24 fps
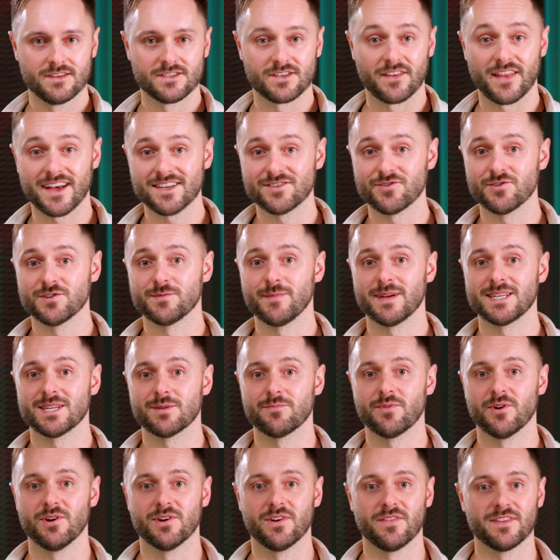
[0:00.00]
So that's
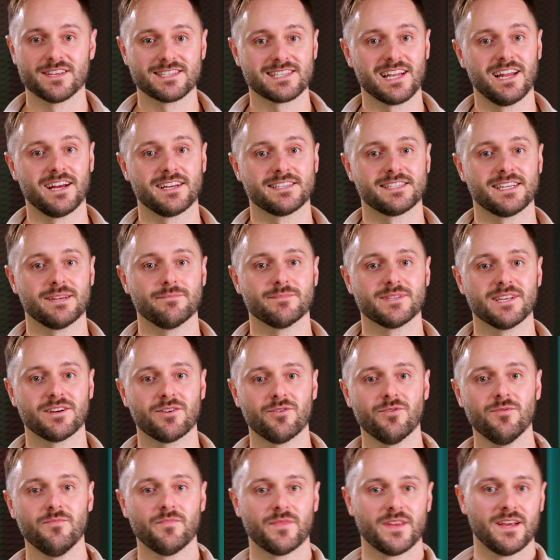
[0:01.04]
automatic brewing on the SLAYER steam
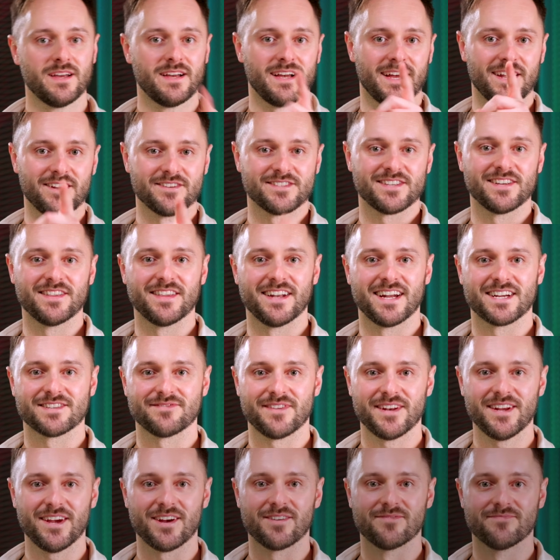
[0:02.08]
single, and I'll see you in the next
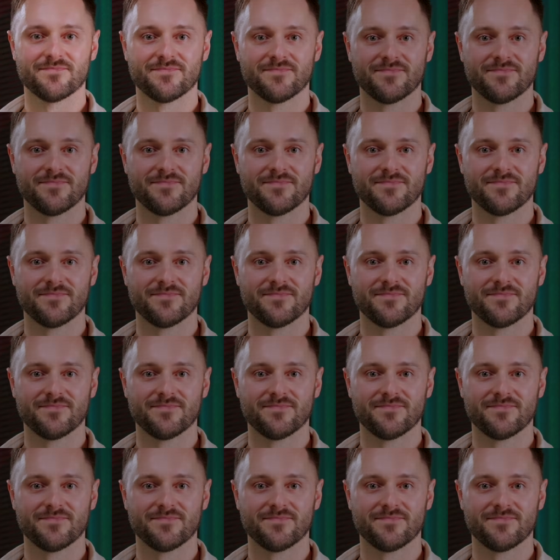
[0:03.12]
video.